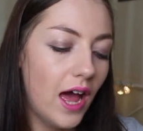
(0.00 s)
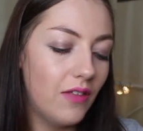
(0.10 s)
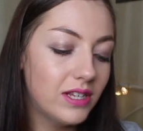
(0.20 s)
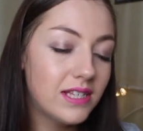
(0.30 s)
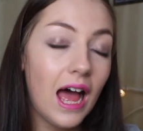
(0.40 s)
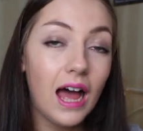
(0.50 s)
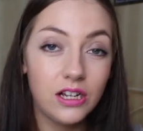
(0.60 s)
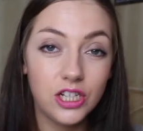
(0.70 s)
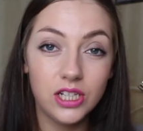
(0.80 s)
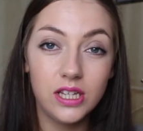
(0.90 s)
And this is
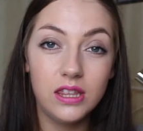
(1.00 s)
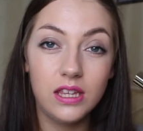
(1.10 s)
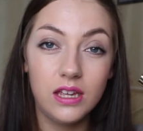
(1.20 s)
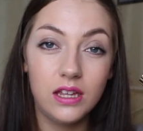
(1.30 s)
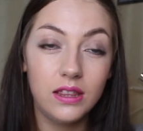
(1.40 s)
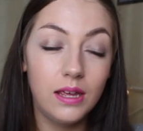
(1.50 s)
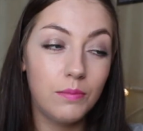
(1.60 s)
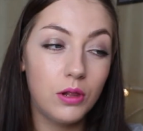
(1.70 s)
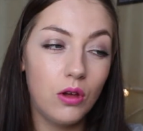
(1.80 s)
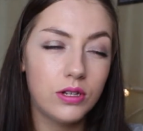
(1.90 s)
actually the
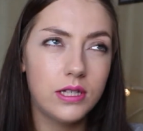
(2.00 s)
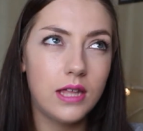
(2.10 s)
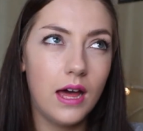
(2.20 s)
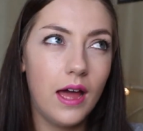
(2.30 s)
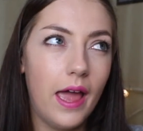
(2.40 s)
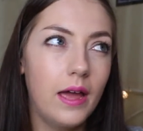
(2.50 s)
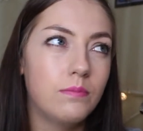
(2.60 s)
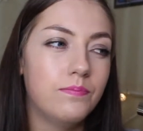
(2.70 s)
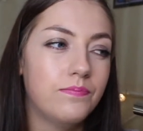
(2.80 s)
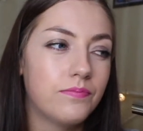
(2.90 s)
lip gloss that,
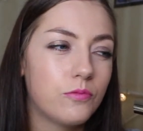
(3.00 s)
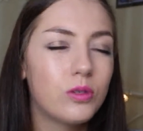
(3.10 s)
um,